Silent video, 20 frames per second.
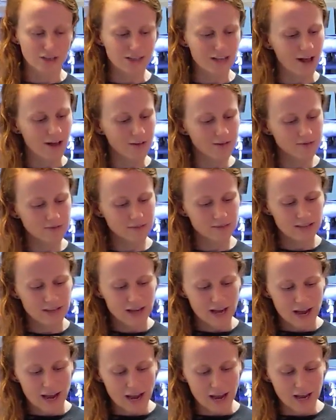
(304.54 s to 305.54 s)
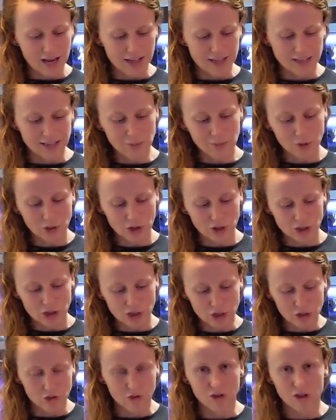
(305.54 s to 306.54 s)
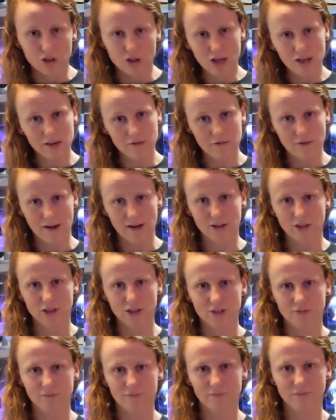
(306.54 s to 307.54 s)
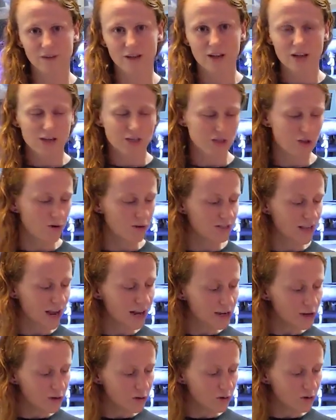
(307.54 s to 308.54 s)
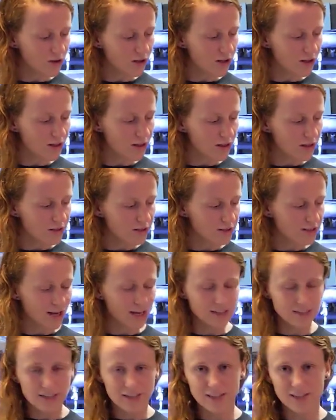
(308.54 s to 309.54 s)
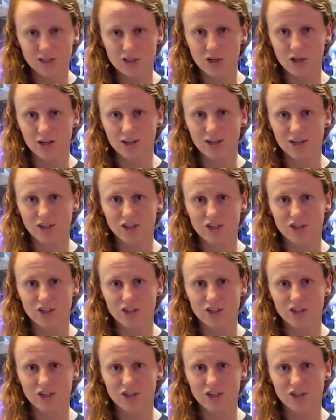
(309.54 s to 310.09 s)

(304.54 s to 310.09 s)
ourselves, and similar to the jellyfish. So it's kind of cool. Scientists took